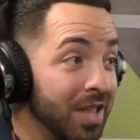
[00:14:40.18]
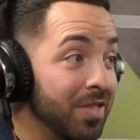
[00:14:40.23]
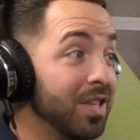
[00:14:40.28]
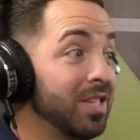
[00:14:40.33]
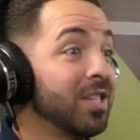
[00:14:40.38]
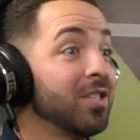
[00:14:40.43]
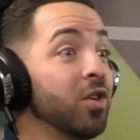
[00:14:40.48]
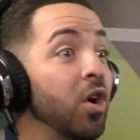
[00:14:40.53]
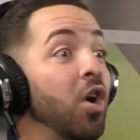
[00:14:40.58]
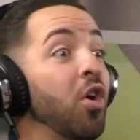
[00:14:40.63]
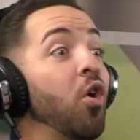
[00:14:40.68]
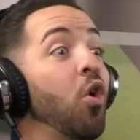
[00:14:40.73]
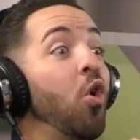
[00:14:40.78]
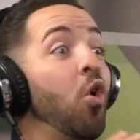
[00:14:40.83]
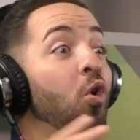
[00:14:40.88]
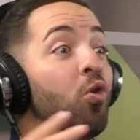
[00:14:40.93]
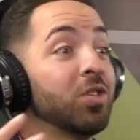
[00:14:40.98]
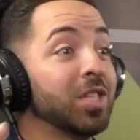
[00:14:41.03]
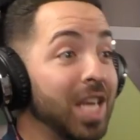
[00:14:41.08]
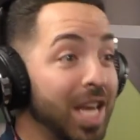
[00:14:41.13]
This is our
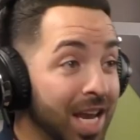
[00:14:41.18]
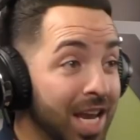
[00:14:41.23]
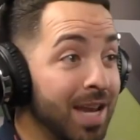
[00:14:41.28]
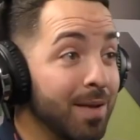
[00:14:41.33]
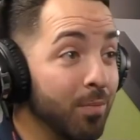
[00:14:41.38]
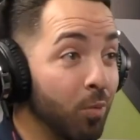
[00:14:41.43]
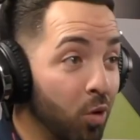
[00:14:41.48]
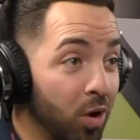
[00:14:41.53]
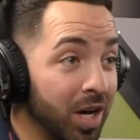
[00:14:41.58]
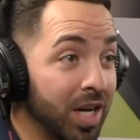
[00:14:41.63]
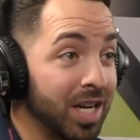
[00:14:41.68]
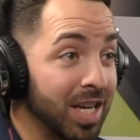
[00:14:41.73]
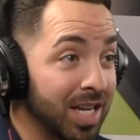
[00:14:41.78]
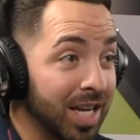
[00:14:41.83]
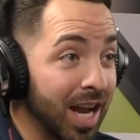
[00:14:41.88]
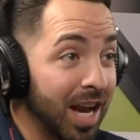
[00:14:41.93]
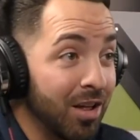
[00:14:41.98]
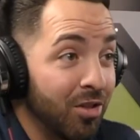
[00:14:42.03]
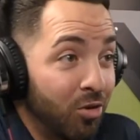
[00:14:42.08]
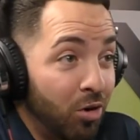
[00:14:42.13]
whole team working
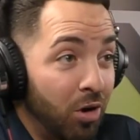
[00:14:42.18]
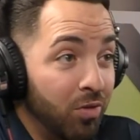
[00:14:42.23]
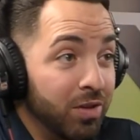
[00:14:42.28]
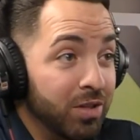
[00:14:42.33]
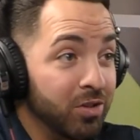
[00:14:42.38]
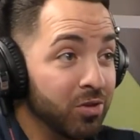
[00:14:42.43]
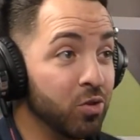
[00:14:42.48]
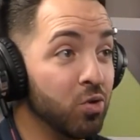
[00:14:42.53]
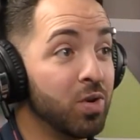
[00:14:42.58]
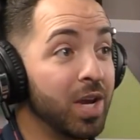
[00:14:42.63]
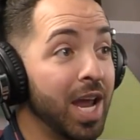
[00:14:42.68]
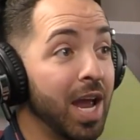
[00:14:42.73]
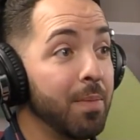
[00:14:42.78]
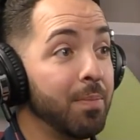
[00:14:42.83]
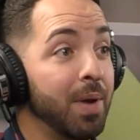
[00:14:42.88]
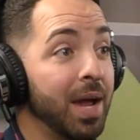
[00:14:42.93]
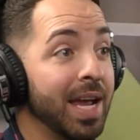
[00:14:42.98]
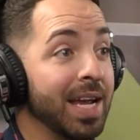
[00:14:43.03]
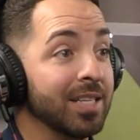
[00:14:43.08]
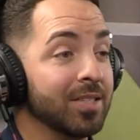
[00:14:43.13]
together on these new
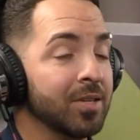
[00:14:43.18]
campaigns.